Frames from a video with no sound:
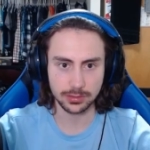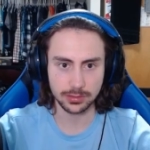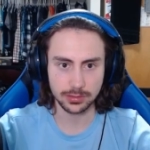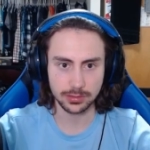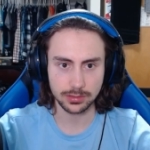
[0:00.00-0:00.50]

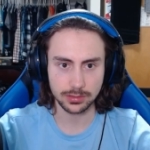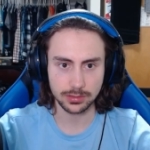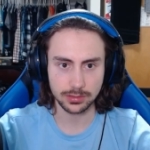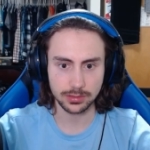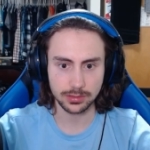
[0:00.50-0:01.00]

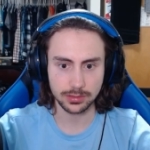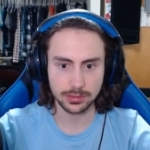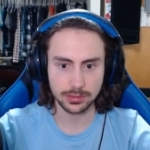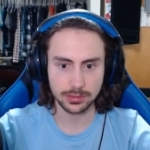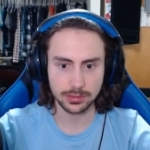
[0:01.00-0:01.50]

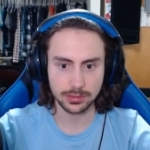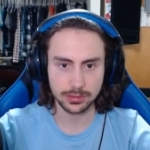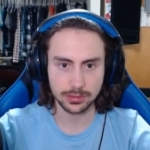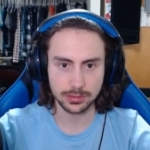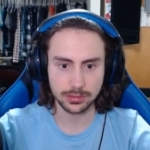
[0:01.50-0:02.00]

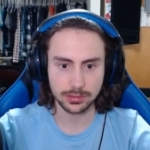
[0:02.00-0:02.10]
Nothing is said.